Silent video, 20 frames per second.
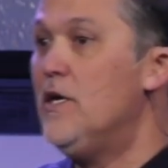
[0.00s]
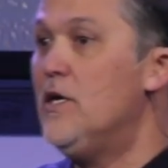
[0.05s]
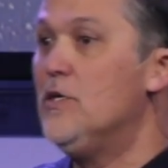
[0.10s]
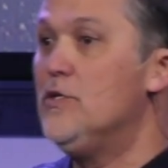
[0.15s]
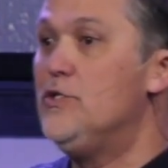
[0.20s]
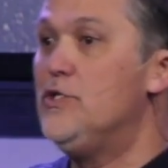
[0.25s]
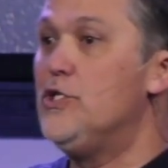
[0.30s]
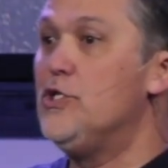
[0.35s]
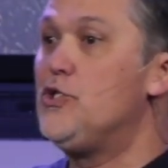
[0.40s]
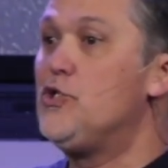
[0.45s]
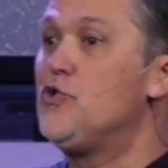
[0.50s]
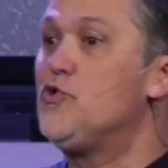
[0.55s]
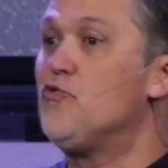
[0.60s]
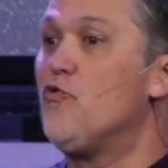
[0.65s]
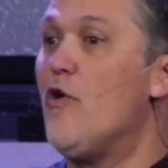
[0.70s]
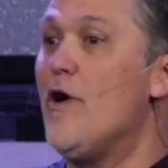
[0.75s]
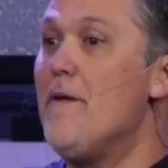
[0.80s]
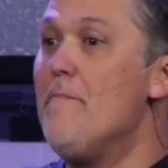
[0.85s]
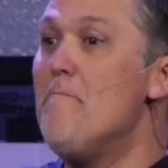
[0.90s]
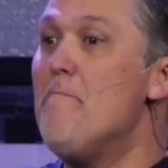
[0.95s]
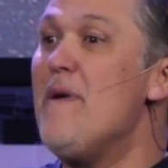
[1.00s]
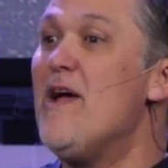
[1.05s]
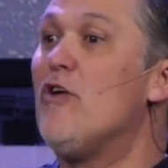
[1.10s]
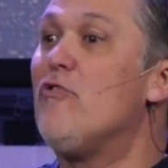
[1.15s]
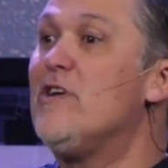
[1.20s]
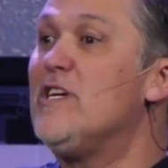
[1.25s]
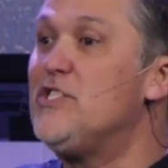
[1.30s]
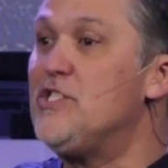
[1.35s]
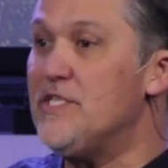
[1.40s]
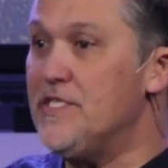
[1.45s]
destroy
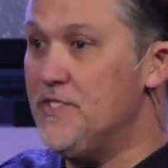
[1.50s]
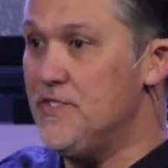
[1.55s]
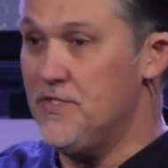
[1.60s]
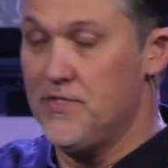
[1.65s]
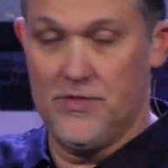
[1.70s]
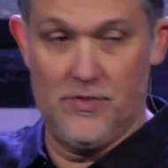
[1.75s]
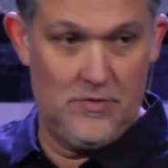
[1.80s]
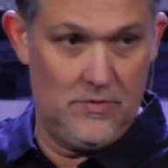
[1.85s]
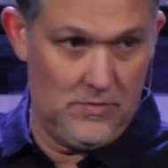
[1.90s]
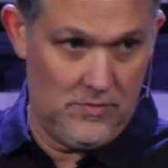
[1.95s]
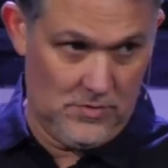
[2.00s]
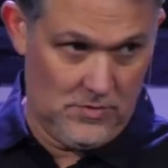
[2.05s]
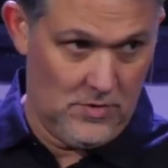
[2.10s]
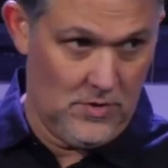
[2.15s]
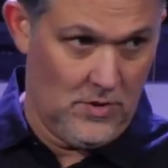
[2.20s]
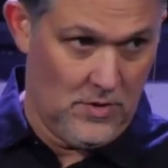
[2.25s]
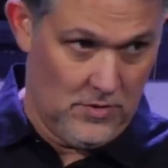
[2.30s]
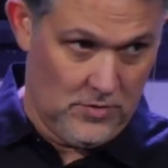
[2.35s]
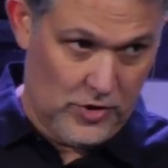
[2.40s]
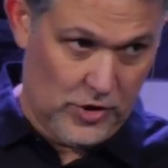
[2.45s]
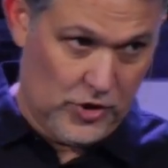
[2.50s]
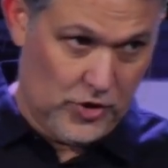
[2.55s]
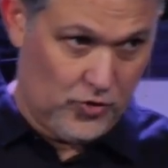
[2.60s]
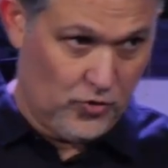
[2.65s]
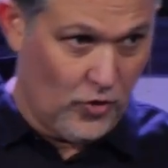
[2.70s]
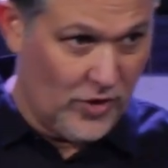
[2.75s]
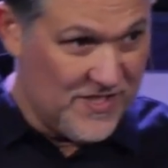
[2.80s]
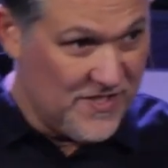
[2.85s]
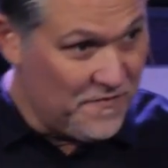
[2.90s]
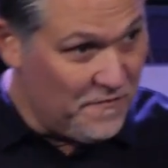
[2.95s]
marriages,
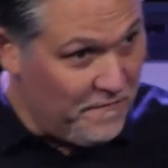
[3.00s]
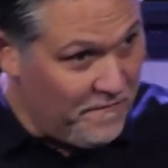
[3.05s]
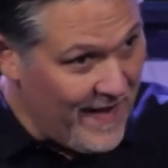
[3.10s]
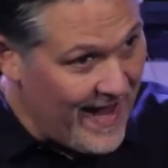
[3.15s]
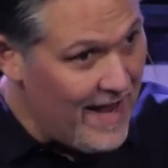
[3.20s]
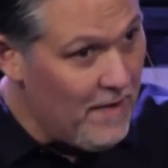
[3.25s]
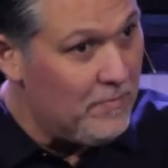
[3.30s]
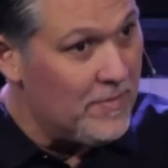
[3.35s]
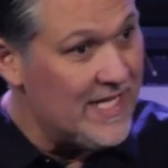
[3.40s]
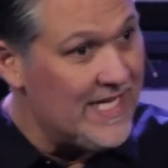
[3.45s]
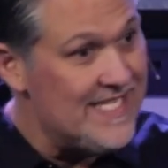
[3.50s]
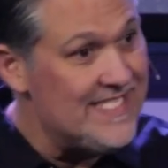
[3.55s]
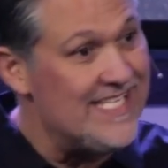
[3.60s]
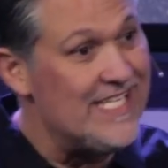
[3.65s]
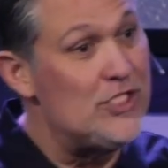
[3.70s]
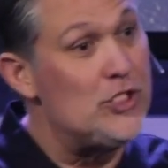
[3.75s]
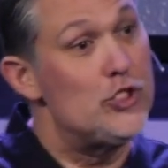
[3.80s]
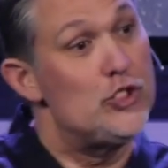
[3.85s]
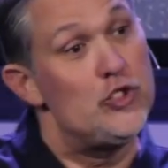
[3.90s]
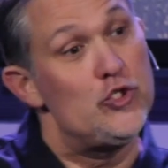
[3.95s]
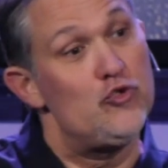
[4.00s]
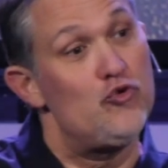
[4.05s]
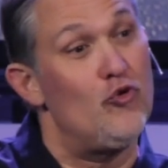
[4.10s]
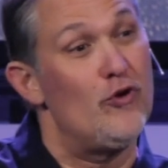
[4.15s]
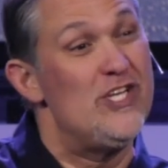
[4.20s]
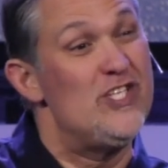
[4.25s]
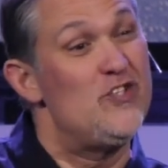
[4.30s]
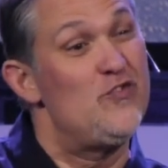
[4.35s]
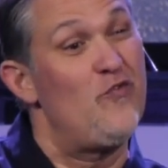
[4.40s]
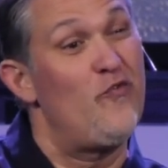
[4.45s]
destroys families, it
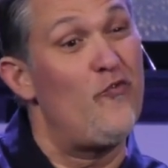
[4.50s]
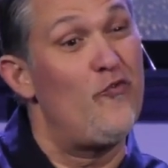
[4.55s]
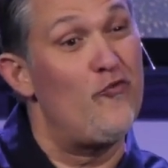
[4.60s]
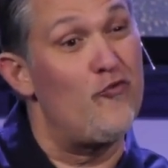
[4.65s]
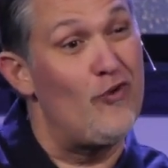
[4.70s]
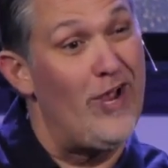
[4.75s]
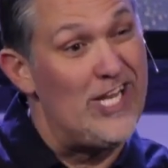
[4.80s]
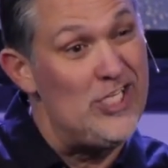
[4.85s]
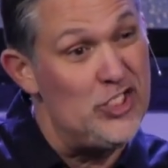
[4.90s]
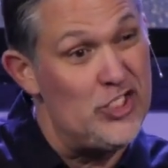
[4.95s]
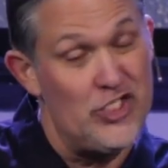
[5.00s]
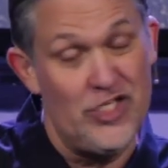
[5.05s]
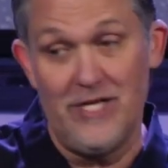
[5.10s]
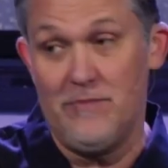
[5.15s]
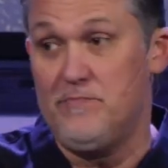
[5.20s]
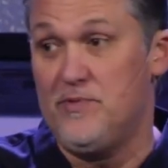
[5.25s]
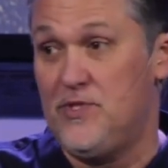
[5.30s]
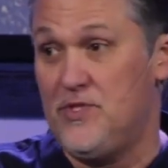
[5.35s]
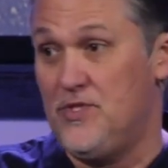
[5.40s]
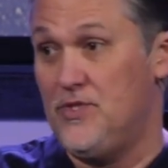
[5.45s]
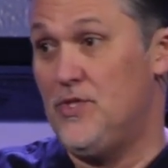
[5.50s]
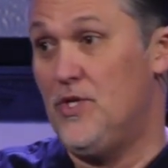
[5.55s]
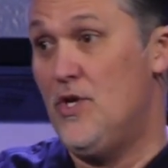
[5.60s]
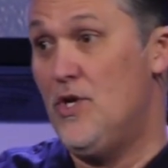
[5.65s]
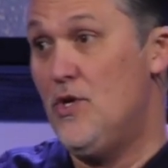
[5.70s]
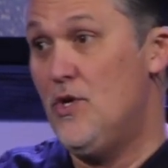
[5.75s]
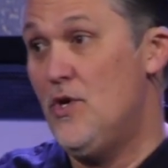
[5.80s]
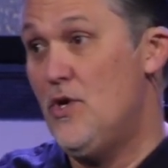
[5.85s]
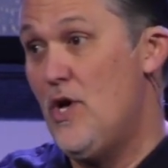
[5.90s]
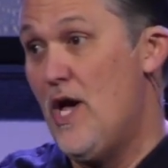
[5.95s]
destroys friendships,
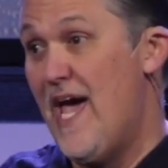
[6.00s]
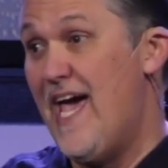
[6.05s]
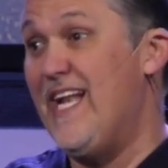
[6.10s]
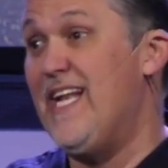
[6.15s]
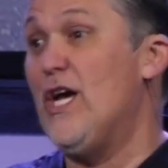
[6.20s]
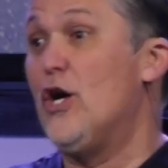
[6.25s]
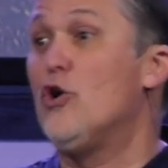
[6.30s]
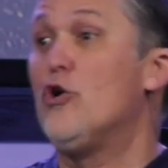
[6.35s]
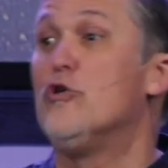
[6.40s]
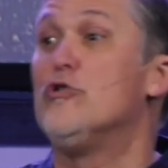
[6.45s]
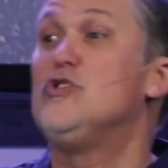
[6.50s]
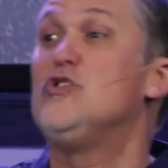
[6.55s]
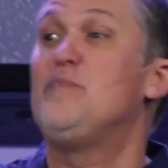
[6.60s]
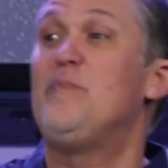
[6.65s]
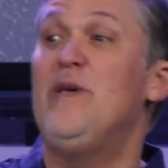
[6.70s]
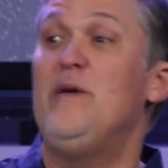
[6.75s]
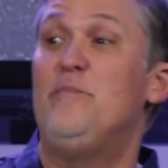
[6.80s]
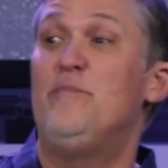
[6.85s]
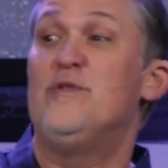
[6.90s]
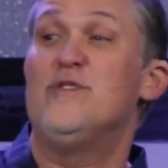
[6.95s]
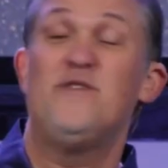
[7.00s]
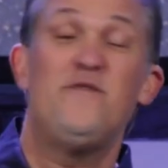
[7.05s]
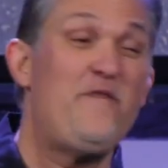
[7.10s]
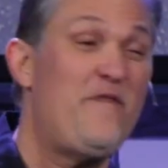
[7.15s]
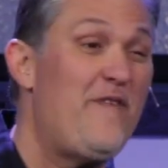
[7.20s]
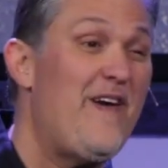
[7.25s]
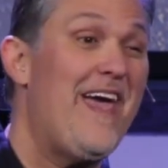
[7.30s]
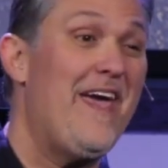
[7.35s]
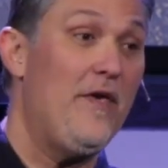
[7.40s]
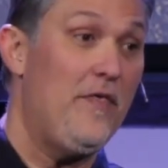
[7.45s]
and it hurts people's
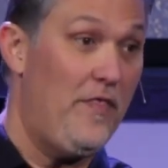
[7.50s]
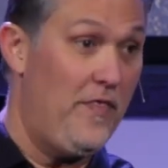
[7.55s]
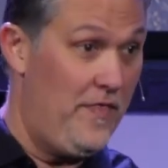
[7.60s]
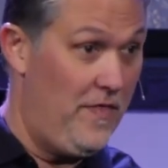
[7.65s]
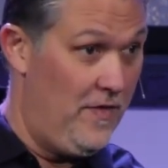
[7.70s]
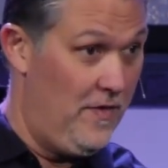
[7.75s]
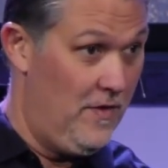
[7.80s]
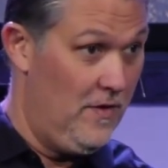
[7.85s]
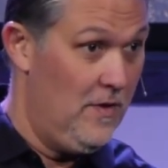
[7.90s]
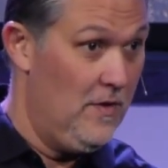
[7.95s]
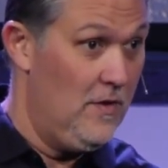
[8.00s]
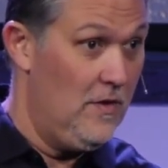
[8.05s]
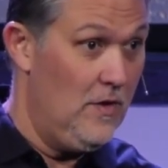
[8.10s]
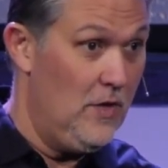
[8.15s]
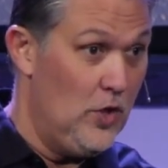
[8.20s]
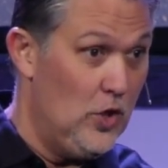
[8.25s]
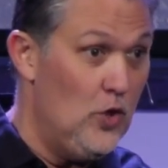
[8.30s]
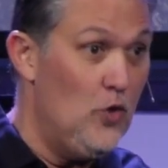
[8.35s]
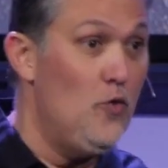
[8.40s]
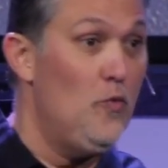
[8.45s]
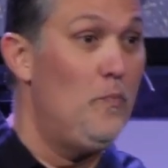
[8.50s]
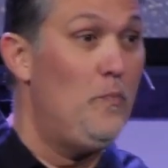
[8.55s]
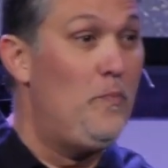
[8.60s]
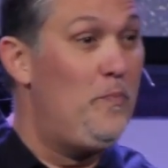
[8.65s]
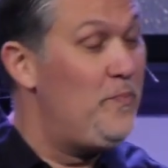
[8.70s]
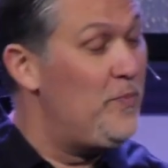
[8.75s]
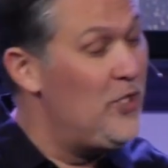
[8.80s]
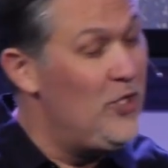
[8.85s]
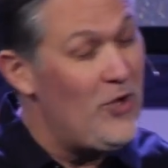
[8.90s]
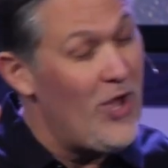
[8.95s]
faith. You,
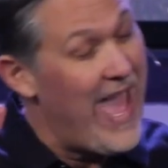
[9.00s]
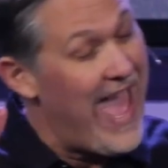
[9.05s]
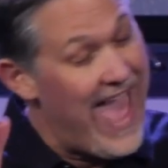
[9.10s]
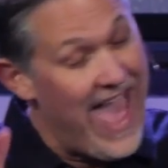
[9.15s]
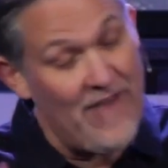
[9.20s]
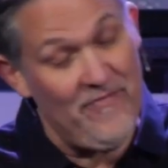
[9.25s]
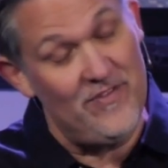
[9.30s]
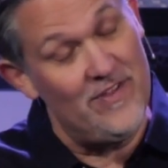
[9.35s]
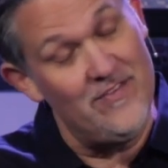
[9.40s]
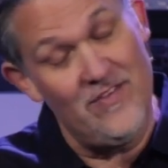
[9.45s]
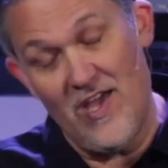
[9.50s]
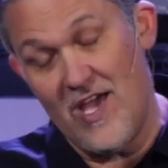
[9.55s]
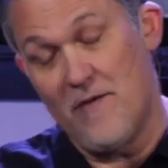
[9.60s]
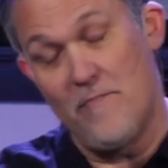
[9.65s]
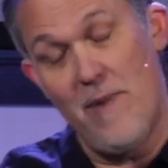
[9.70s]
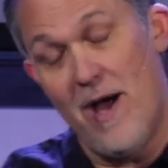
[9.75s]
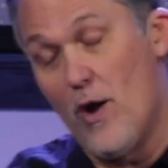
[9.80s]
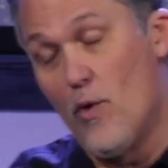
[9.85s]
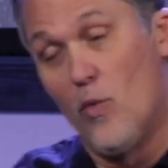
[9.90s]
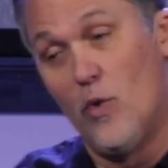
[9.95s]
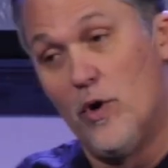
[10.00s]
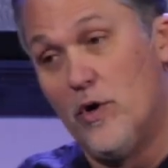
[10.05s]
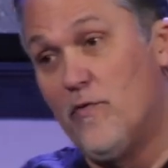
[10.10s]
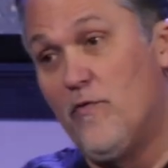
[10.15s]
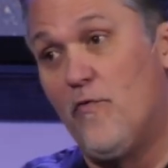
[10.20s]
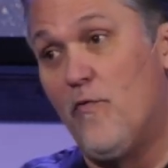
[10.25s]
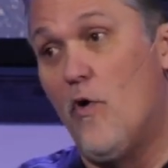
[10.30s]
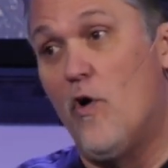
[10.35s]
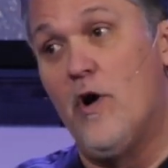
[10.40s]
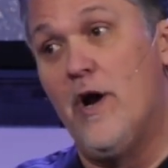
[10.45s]
you have to take my word
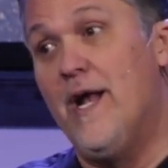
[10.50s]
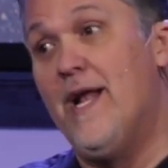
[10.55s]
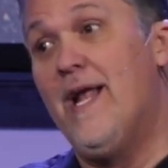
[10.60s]
for it.